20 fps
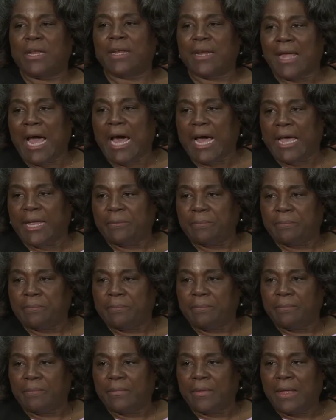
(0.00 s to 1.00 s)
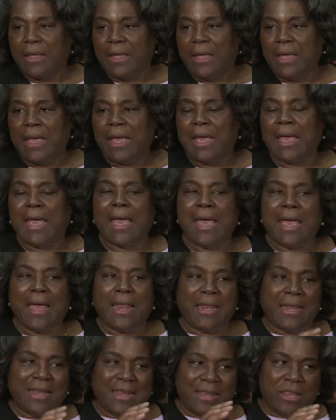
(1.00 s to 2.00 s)
and kind.
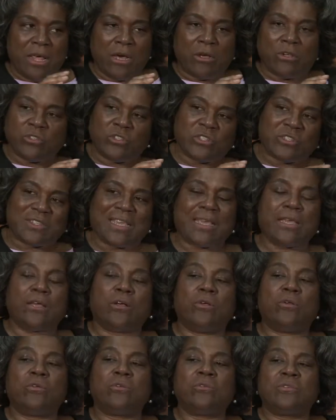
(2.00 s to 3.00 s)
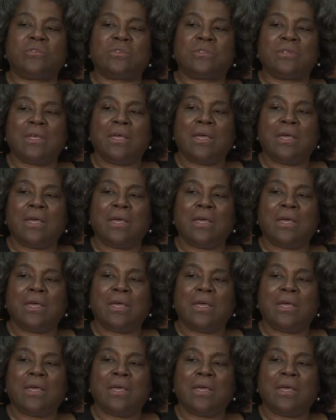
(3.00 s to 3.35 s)
And those skills